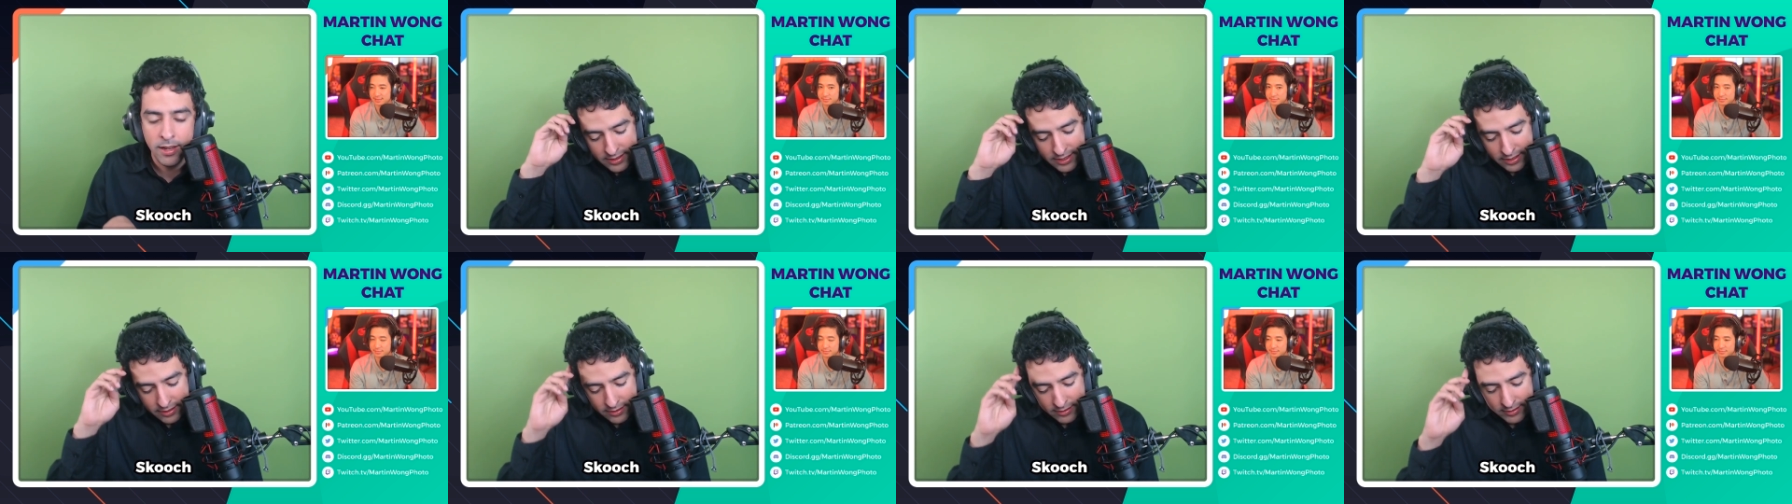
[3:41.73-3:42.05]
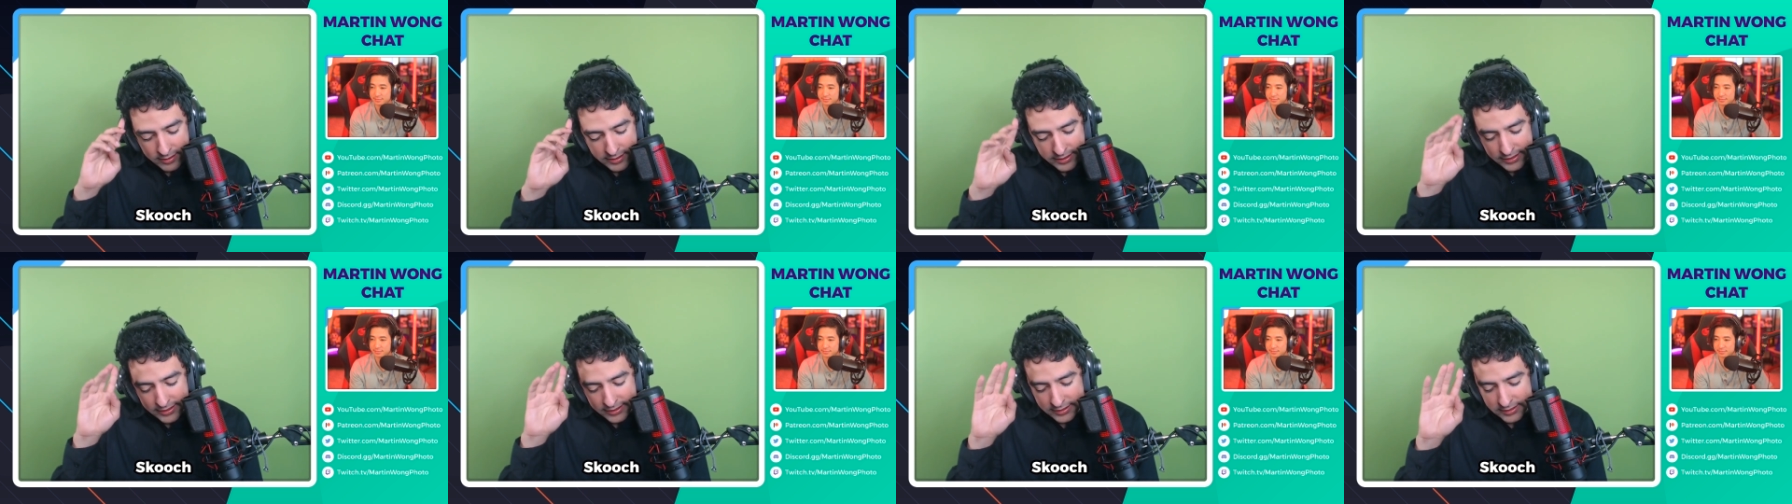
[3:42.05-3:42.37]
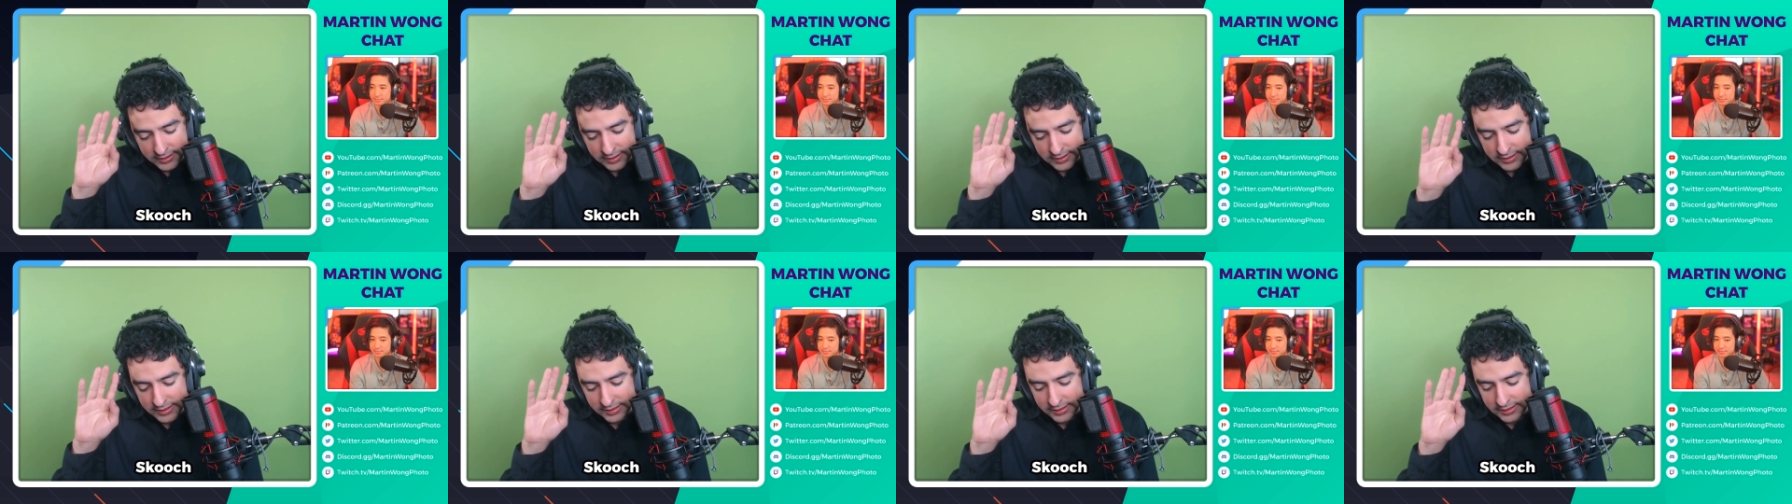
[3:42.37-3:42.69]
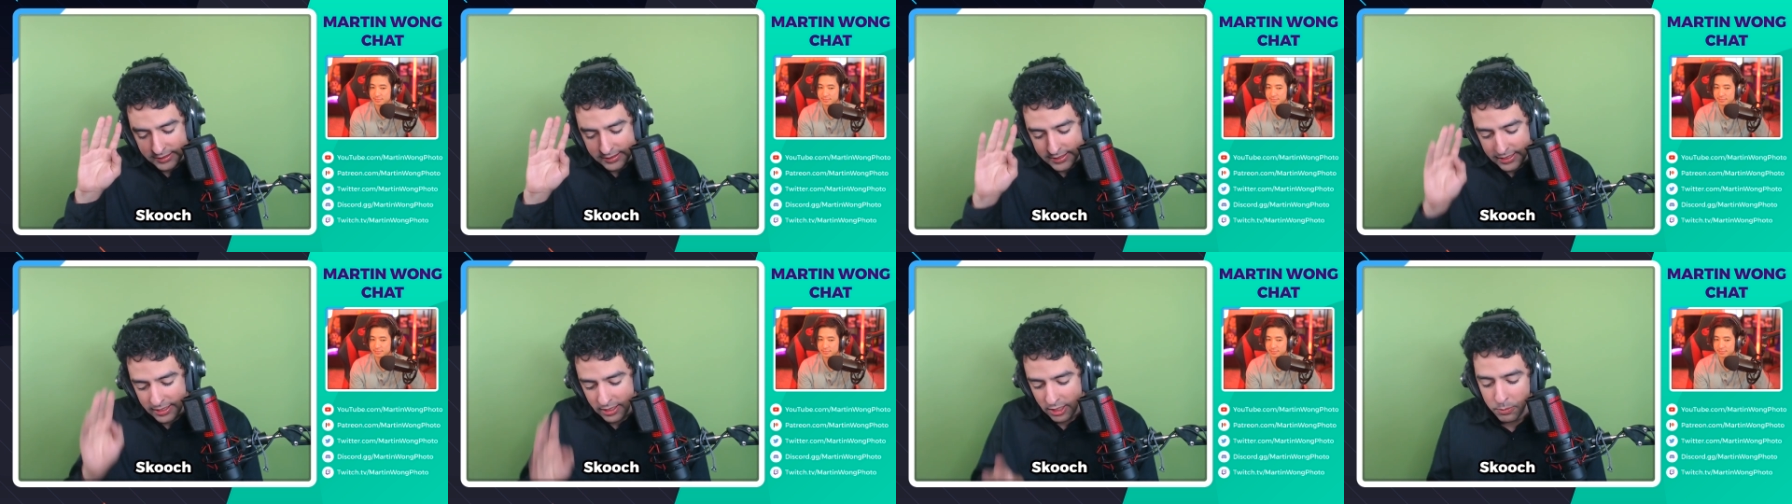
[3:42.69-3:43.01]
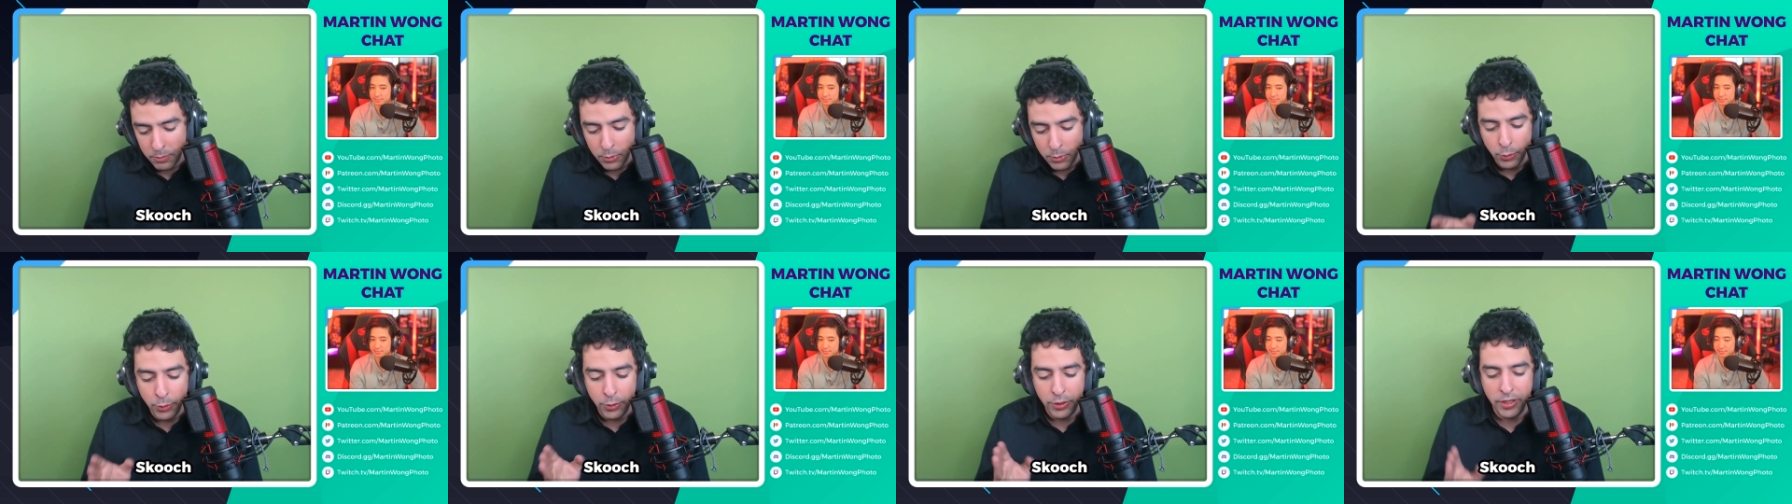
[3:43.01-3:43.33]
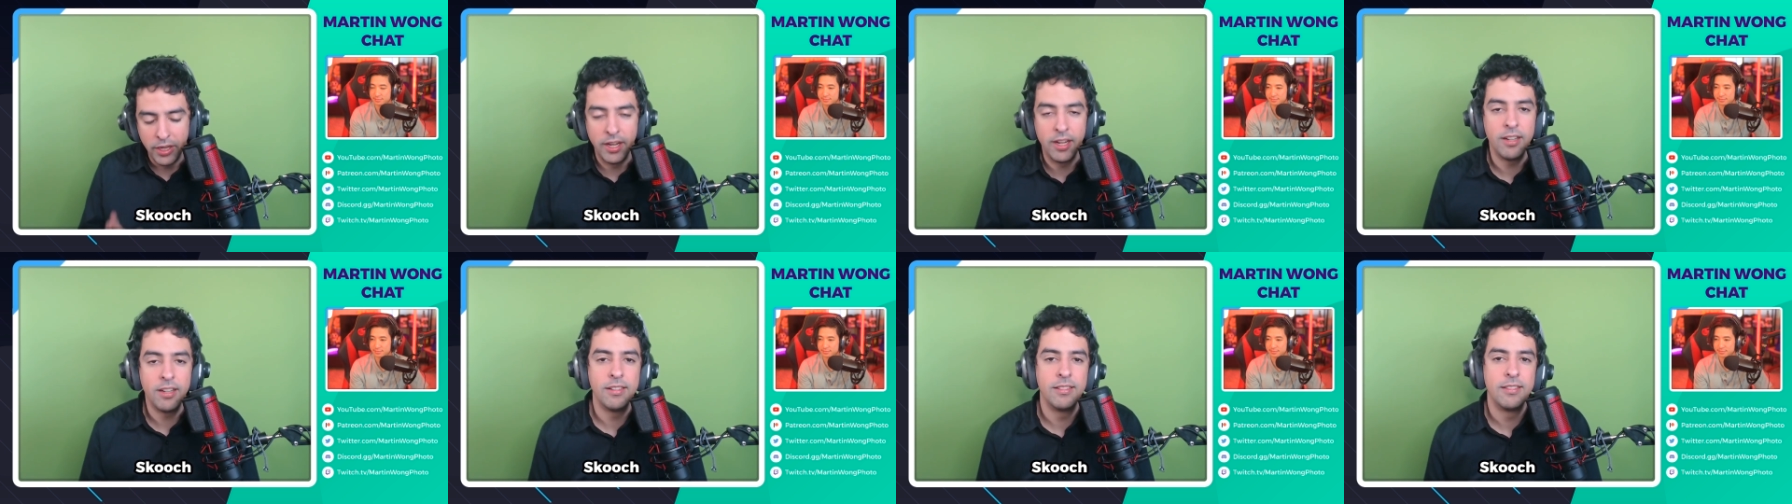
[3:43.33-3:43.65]
There is this terrible
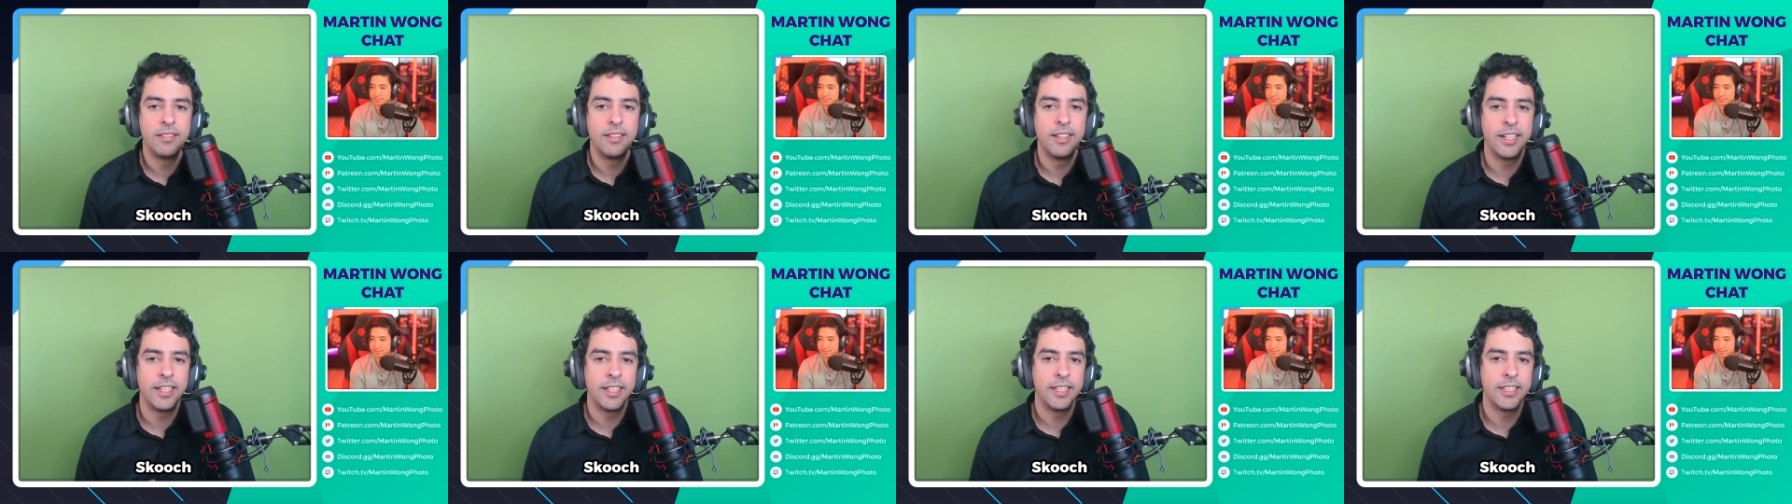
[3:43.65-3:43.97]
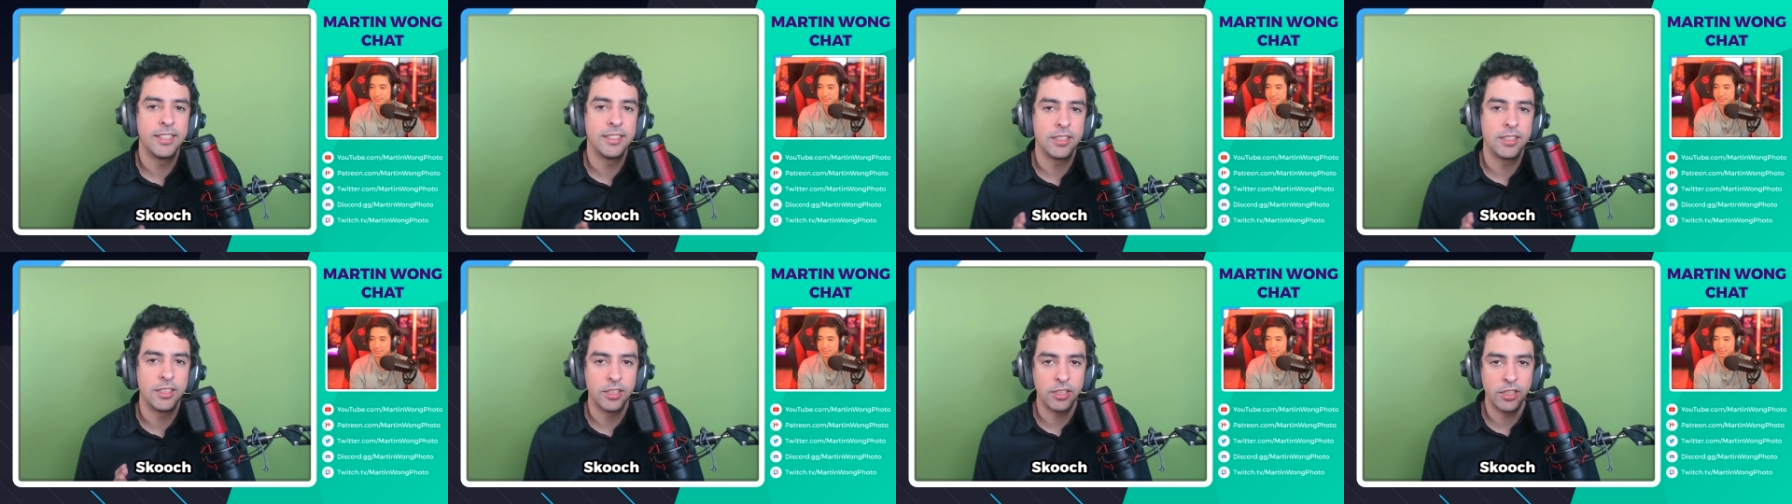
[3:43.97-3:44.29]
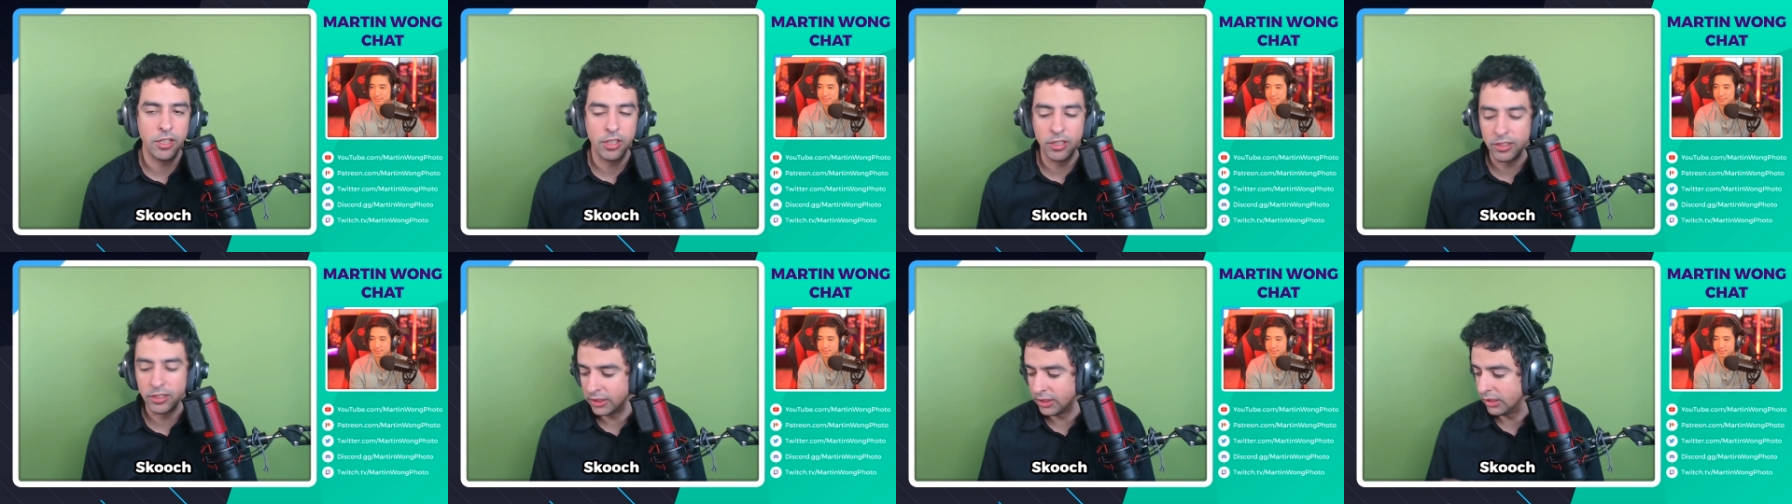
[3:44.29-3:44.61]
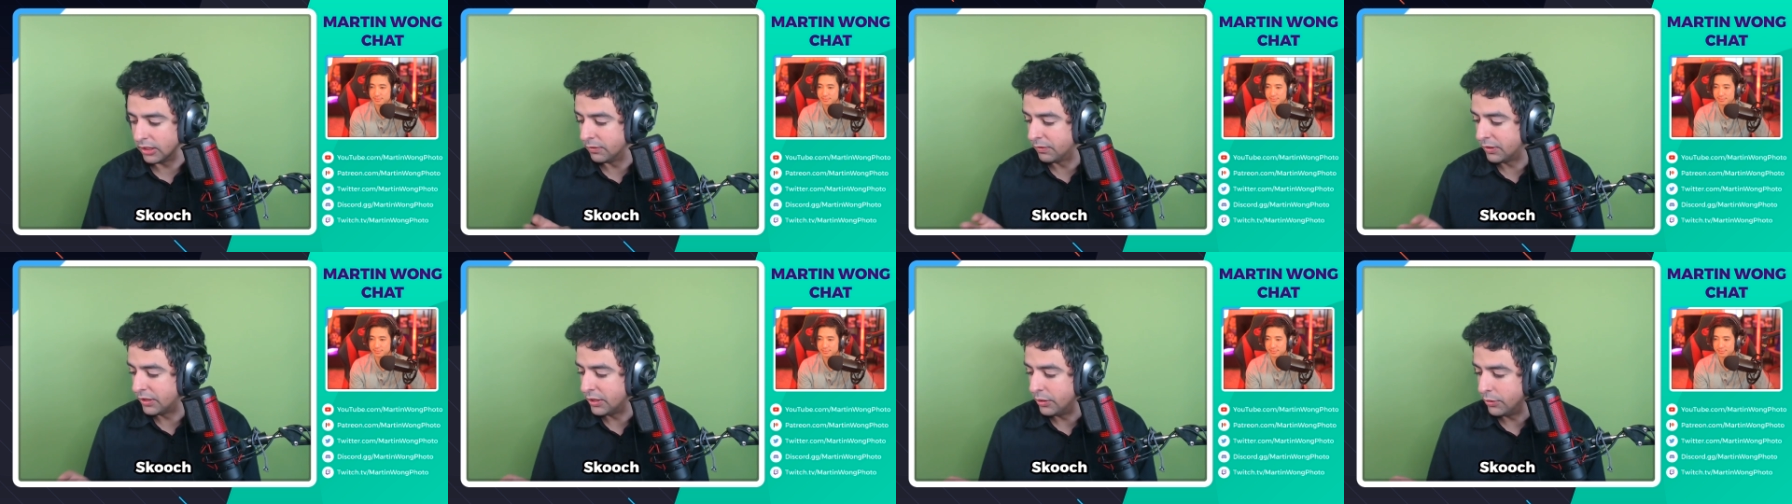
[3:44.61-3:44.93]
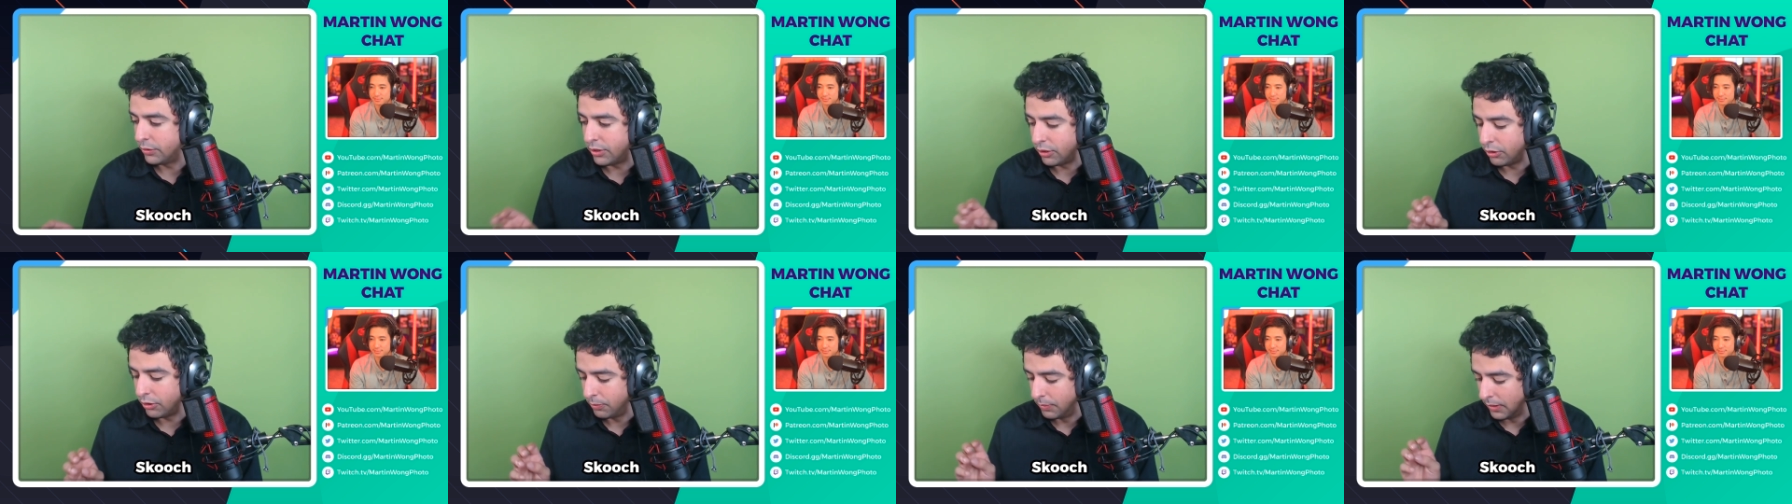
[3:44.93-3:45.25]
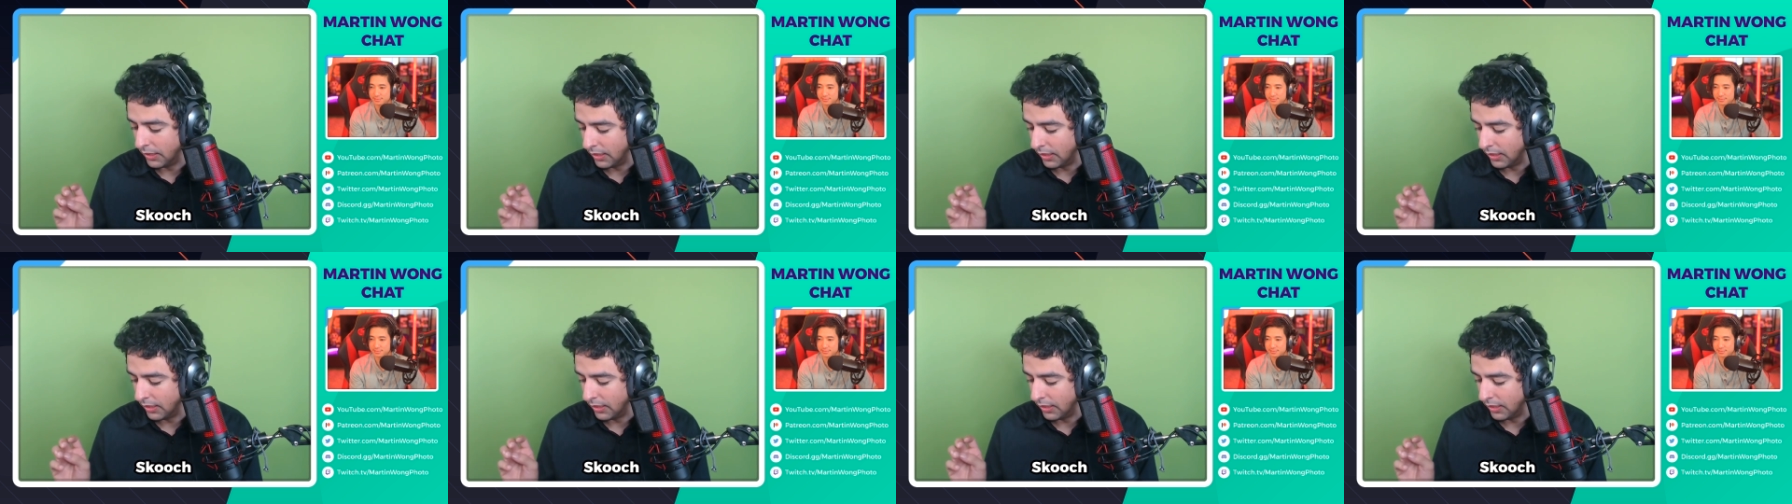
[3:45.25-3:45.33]
thing, and it is the curse of YouTube.